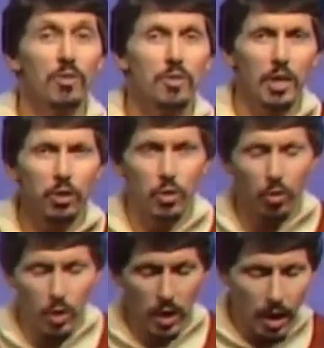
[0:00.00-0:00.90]
You've guessed
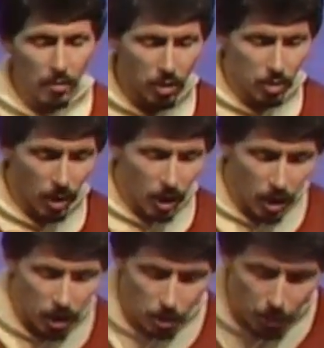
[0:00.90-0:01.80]
it already, haven't you?
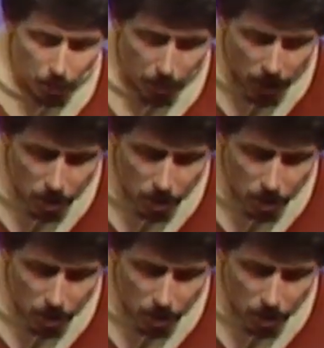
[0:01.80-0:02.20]
I simply